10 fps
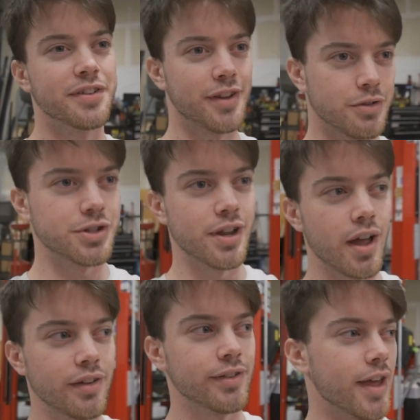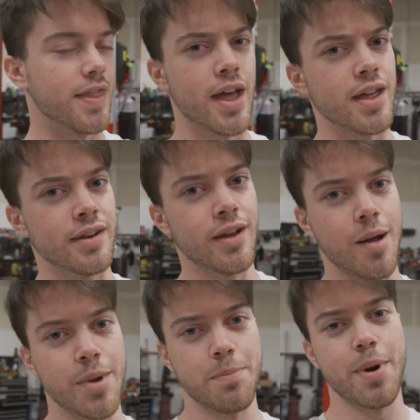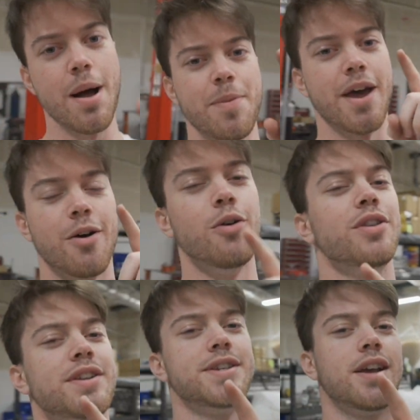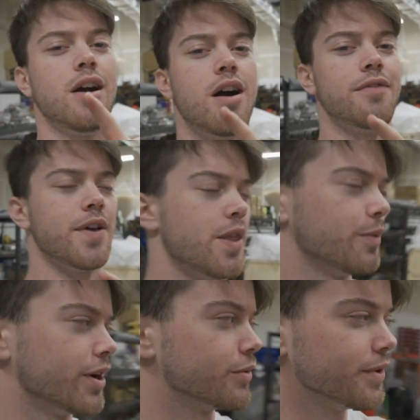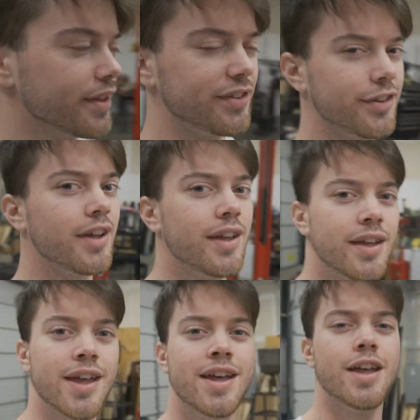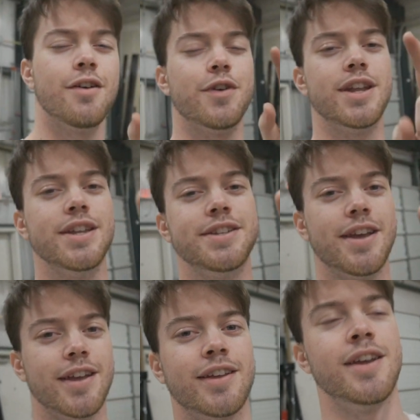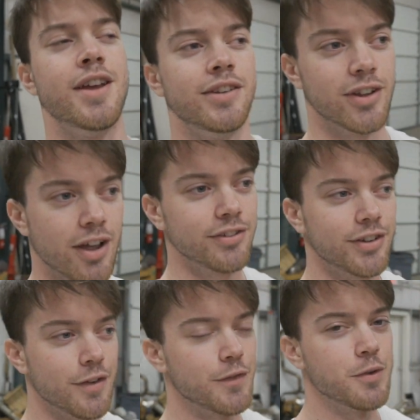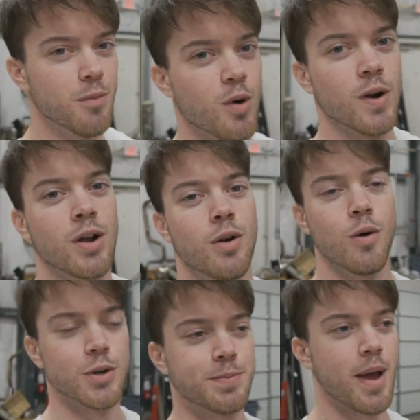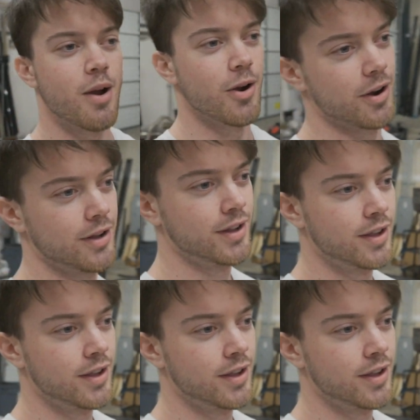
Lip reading: gonna see how she does, and then I'm gonna pop that old intake off, and then we're gonna really see if an intake does give you more horsepower.